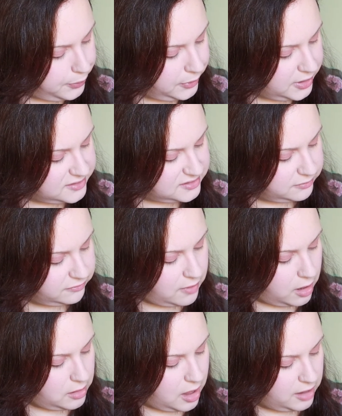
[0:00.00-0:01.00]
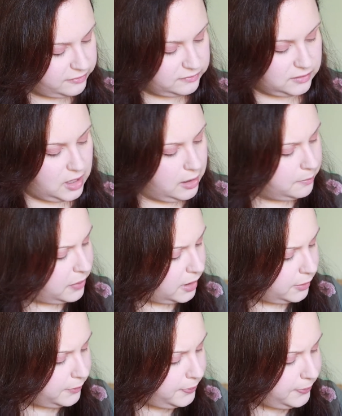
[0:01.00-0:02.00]
There is some fall off,
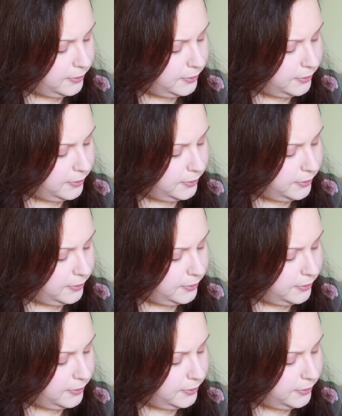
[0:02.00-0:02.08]
but